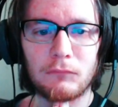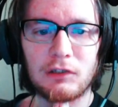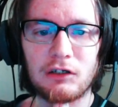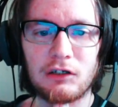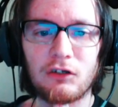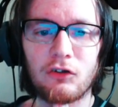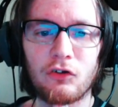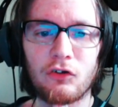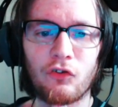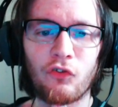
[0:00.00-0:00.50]

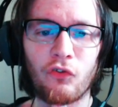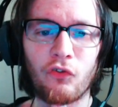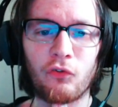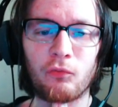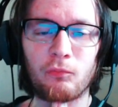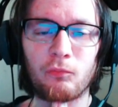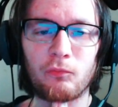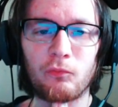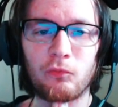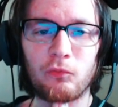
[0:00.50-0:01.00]
I know this
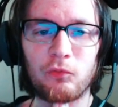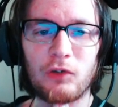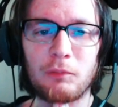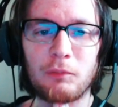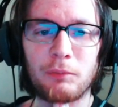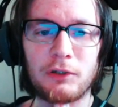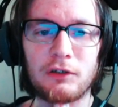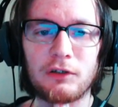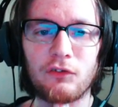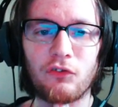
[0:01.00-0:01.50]
is 3
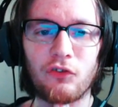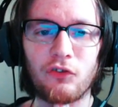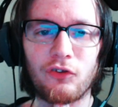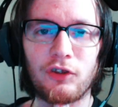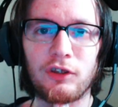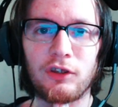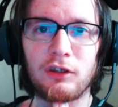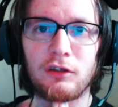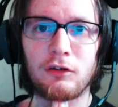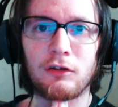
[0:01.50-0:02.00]
parts
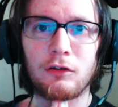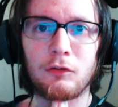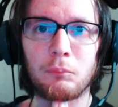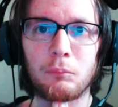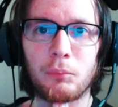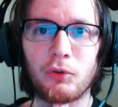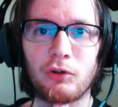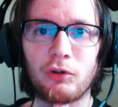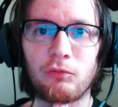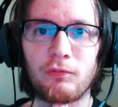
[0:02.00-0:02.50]
in,
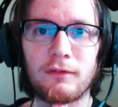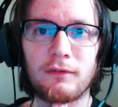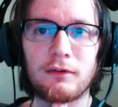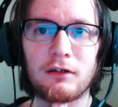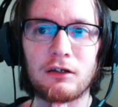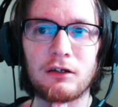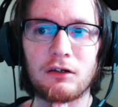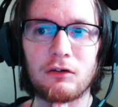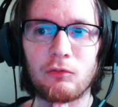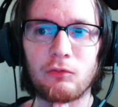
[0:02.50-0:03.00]
but I feel
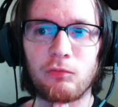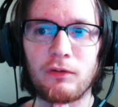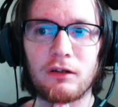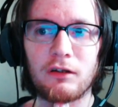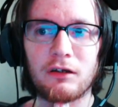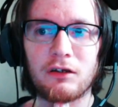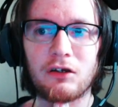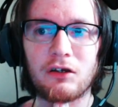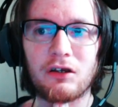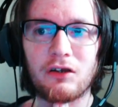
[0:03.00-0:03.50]
like
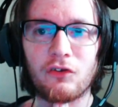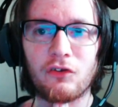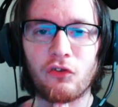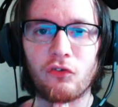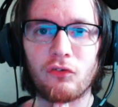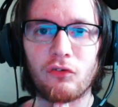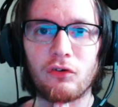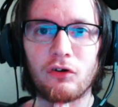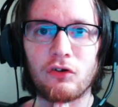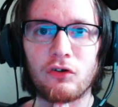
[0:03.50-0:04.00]
I
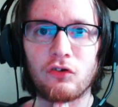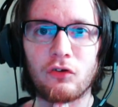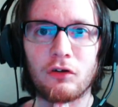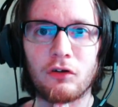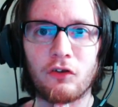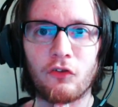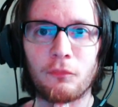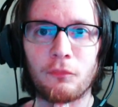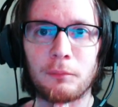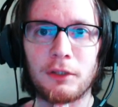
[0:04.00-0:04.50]
should
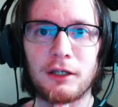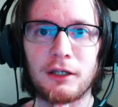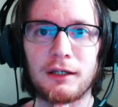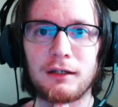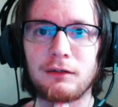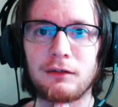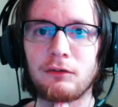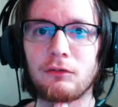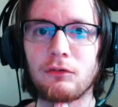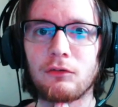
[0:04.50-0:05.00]

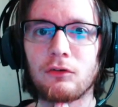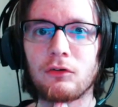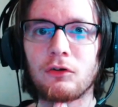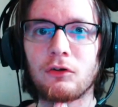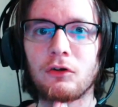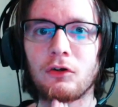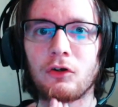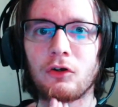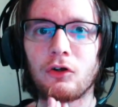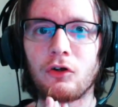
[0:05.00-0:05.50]
explain
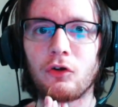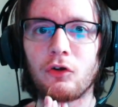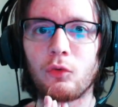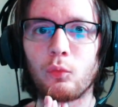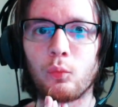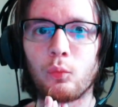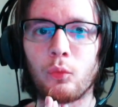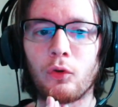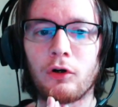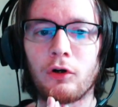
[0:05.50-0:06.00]

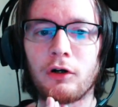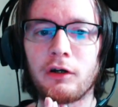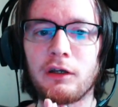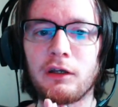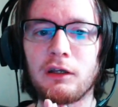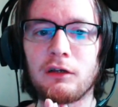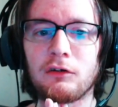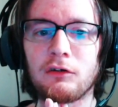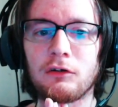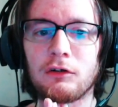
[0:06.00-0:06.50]

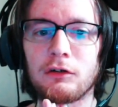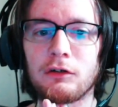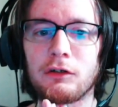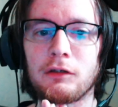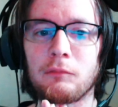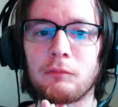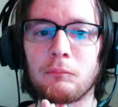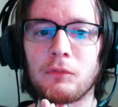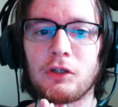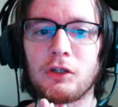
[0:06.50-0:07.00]
why
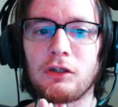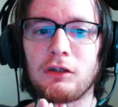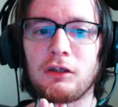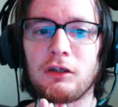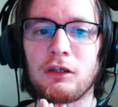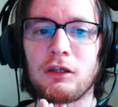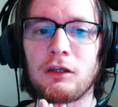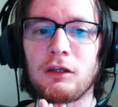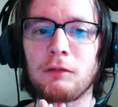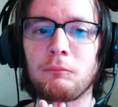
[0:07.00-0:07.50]
I'm
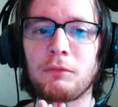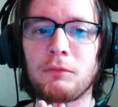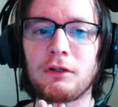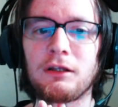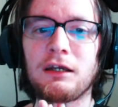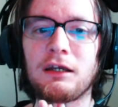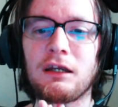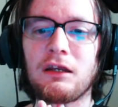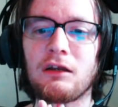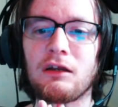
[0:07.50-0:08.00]

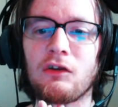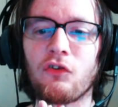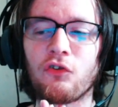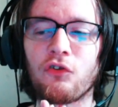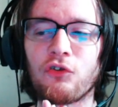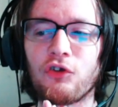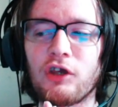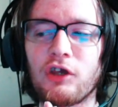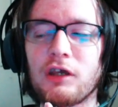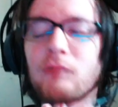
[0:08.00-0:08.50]
emulating this
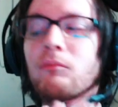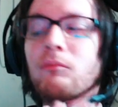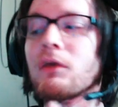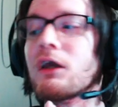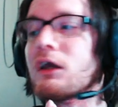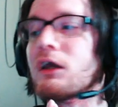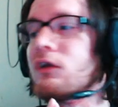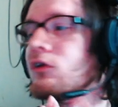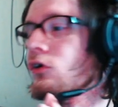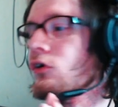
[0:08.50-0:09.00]
game
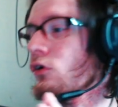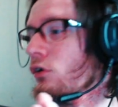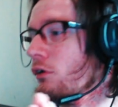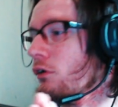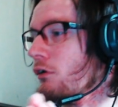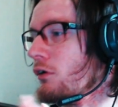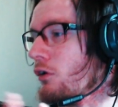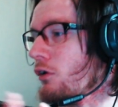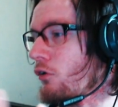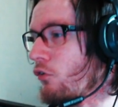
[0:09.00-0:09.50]
and not
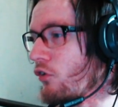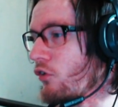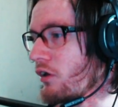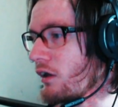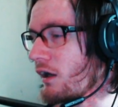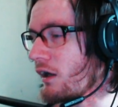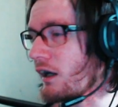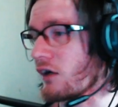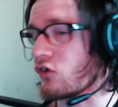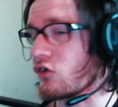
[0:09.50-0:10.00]
using
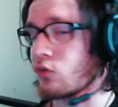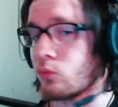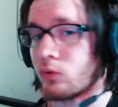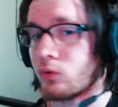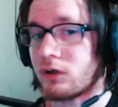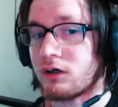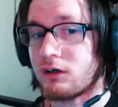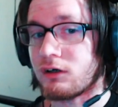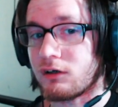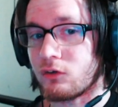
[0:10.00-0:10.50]
actual
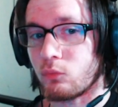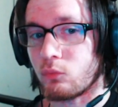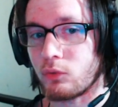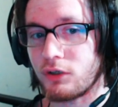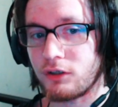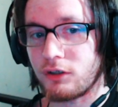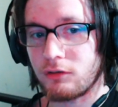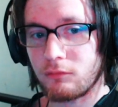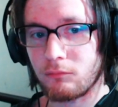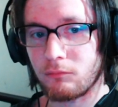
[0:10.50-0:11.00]

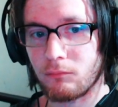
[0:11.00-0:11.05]
hardware.